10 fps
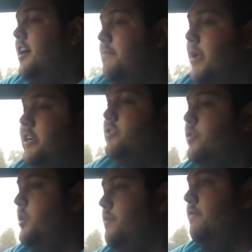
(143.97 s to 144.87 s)
Make sure
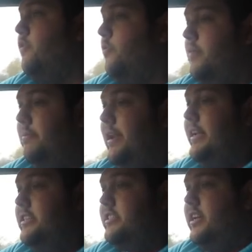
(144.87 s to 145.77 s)
you inform the
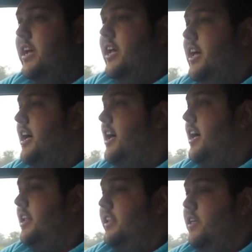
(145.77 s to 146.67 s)
police and the